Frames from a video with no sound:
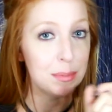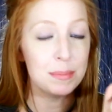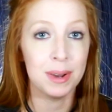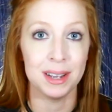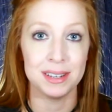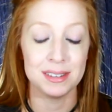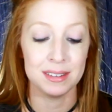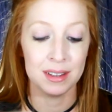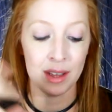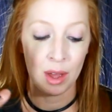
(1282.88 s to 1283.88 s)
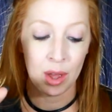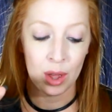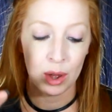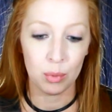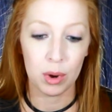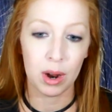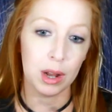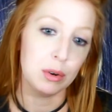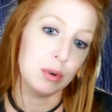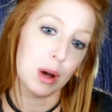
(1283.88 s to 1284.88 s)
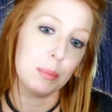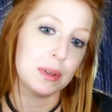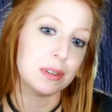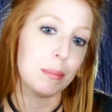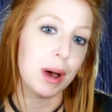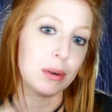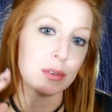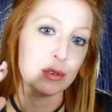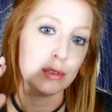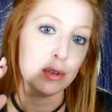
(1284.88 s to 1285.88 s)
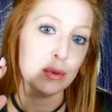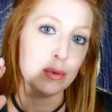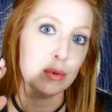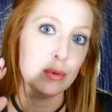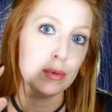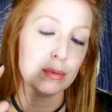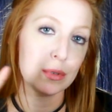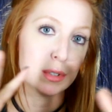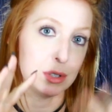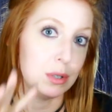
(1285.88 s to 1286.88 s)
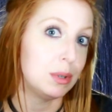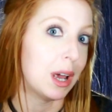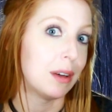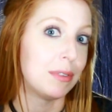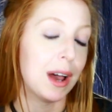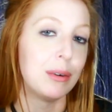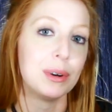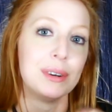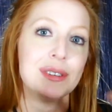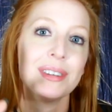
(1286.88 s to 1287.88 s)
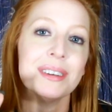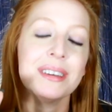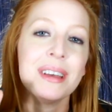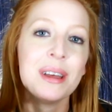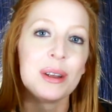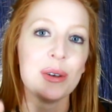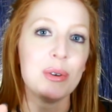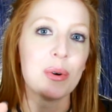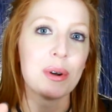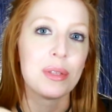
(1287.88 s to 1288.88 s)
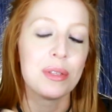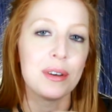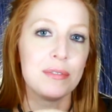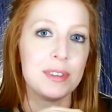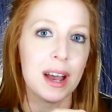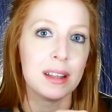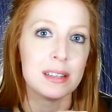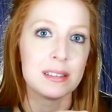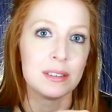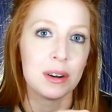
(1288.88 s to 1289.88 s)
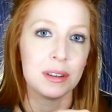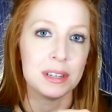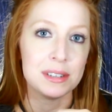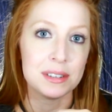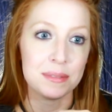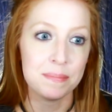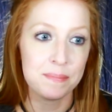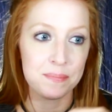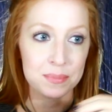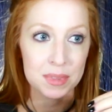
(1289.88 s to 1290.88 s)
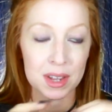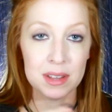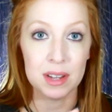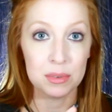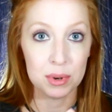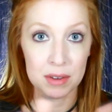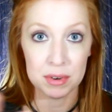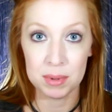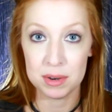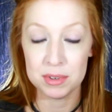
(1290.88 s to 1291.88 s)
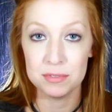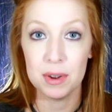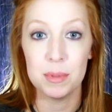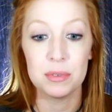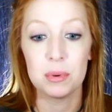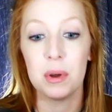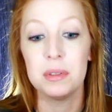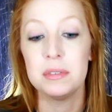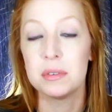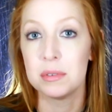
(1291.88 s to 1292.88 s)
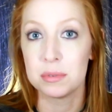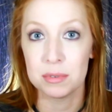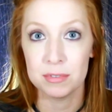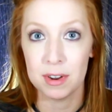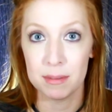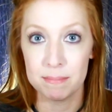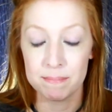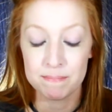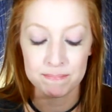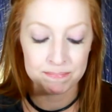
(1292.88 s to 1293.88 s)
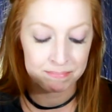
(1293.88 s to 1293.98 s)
Keep in mind, where I grew up is about 2 to 2.5 hours north of Dallas and Arlington. And that's where everybody was from. That's where all these girls were from.